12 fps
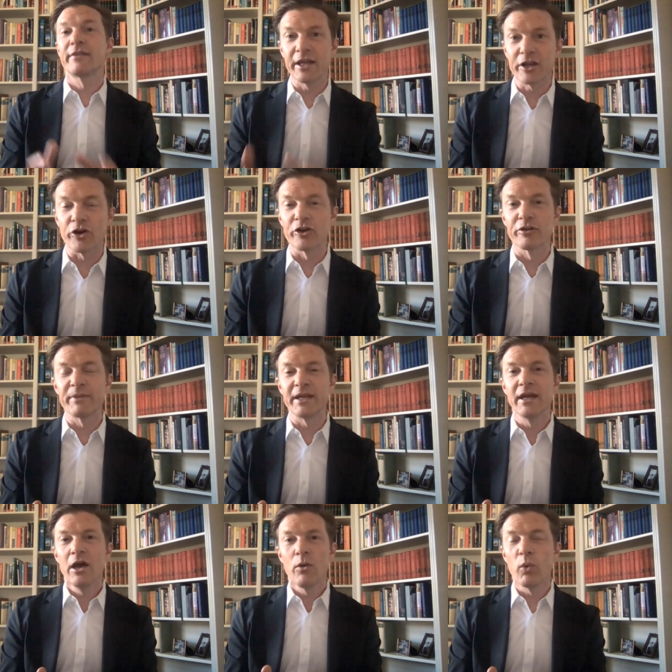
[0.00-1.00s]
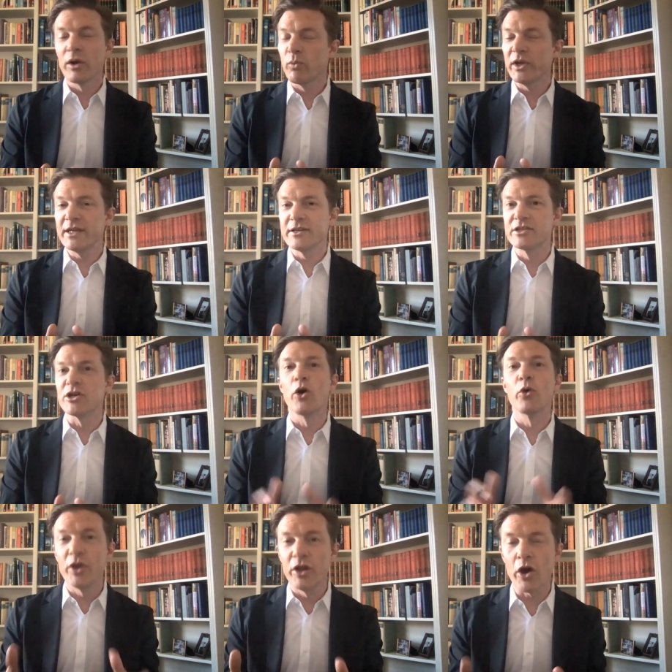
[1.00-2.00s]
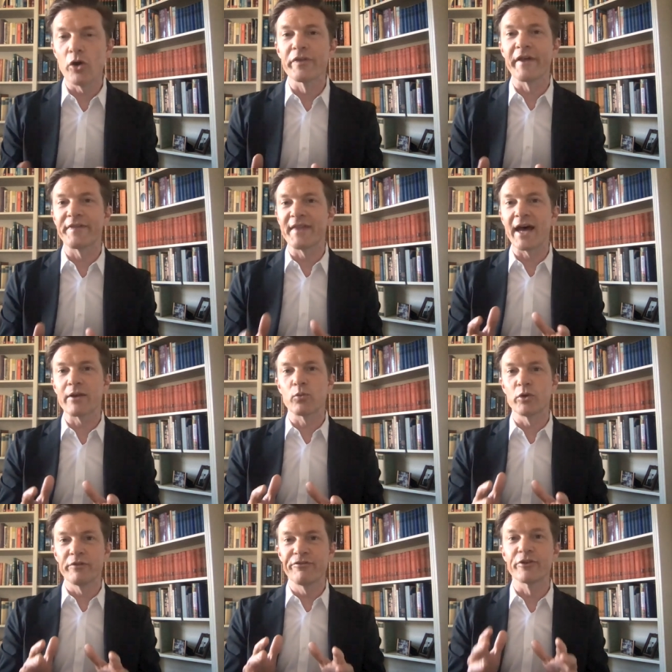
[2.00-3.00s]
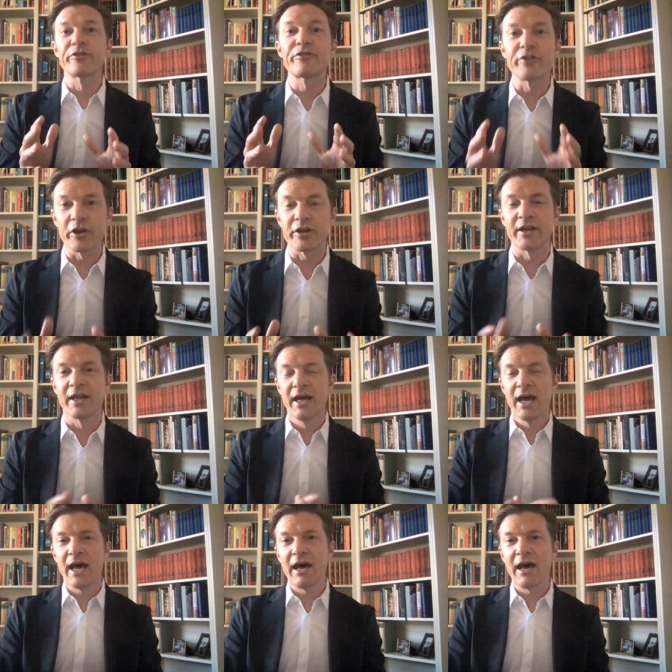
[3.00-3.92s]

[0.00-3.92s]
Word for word: the economy when we don't know that that would for certain